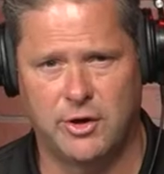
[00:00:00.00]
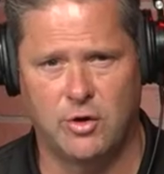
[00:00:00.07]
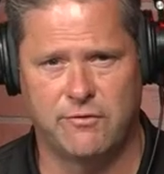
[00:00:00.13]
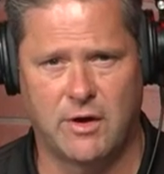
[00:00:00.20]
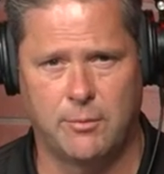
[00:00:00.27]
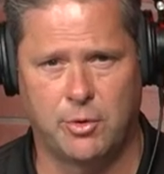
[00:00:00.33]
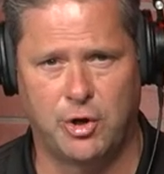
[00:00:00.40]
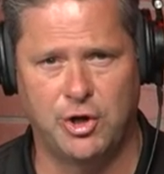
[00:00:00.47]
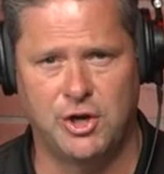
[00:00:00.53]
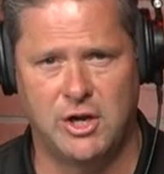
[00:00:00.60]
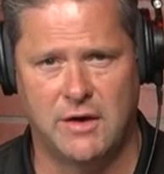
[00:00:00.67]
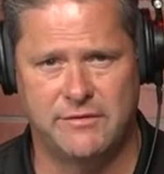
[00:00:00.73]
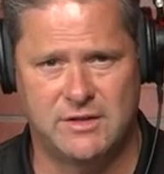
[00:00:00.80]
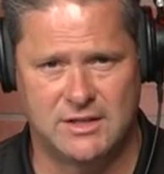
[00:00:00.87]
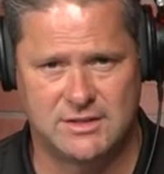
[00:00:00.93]
know if I'm good
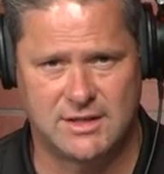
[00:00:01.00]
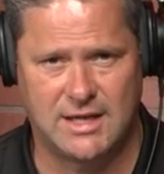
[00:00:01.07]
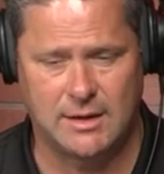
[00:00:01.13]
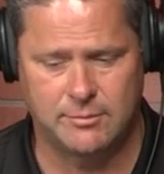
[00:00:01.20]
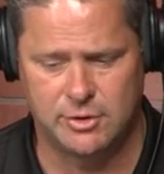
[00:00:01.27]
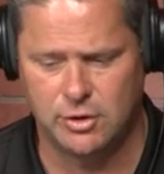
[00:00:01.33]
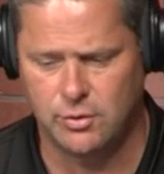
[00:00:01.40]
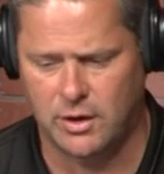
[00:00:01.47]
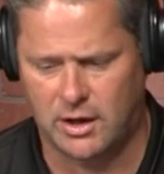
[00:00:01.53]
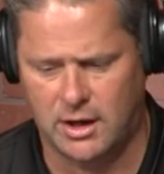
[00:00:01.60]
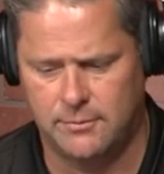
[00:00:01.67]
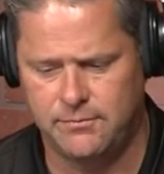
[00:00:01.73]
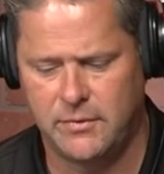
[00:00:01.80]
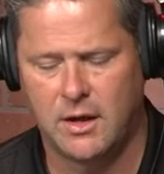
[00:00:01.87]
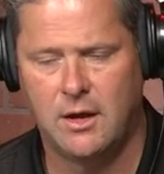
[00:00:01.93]
enough at this to keep doing it.